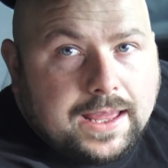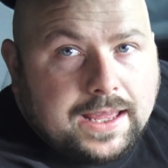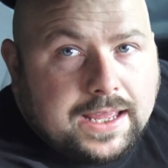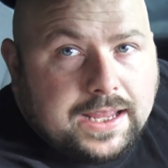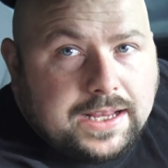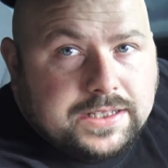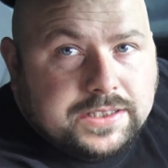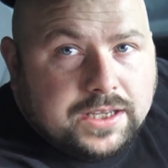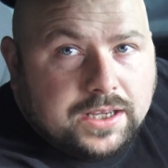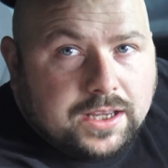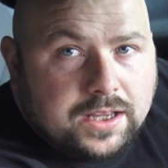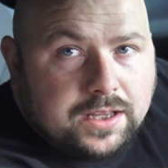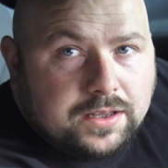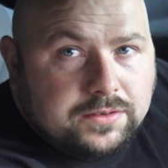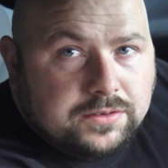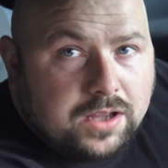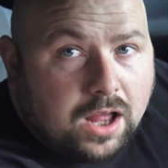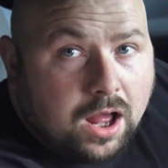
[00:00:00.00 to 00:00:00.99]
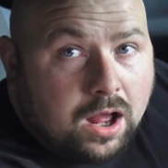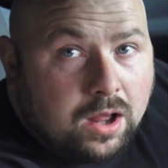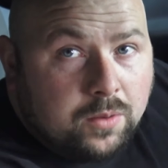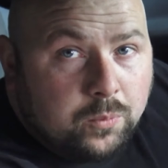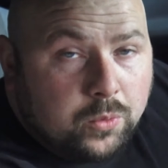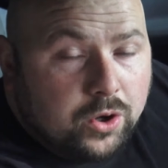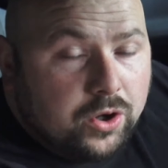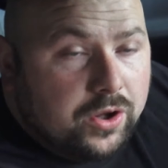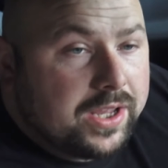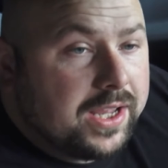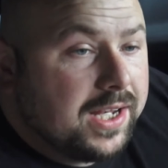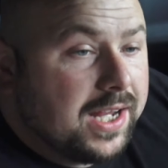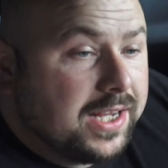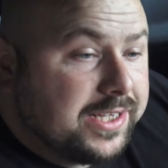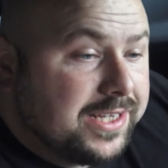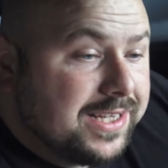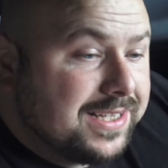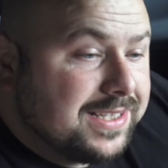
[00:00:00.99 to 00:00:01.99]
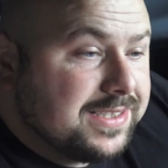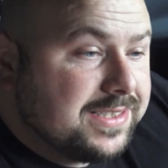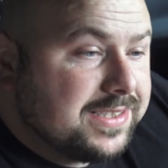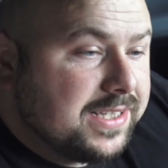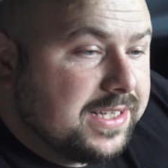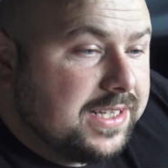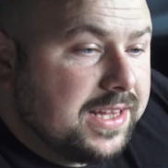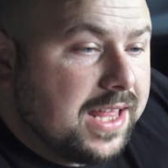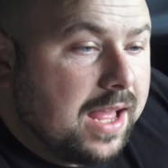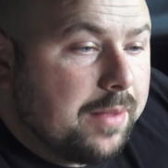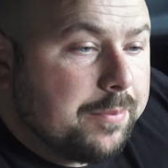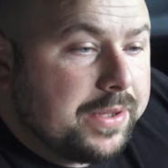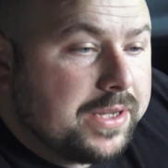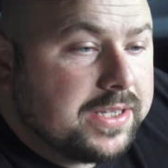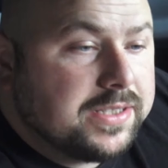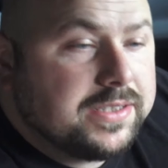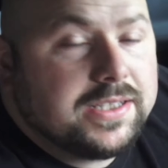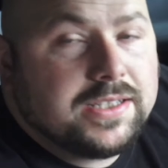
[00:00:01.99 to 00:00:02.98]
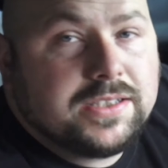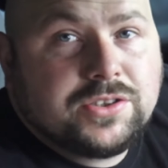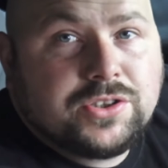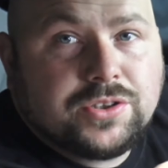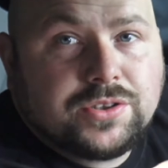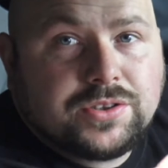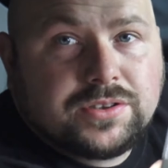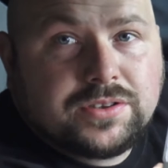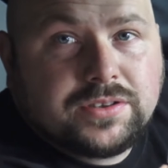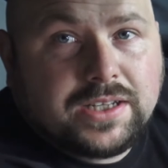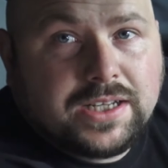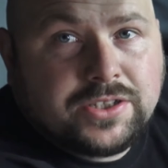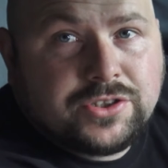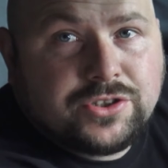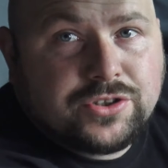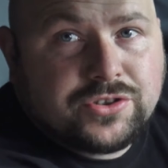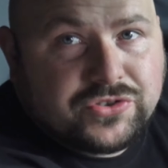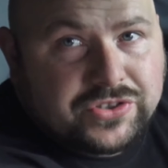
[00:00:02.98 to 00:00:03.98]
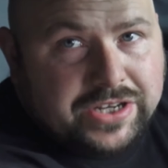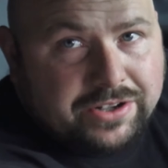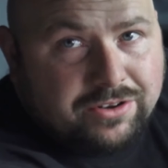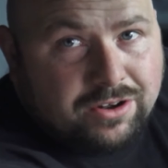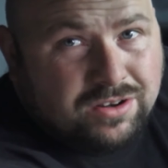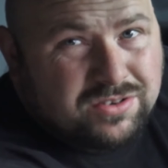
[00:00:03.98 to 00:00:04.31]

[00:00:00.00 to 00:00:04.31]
heater aren't working, and you can see that because it's just zero.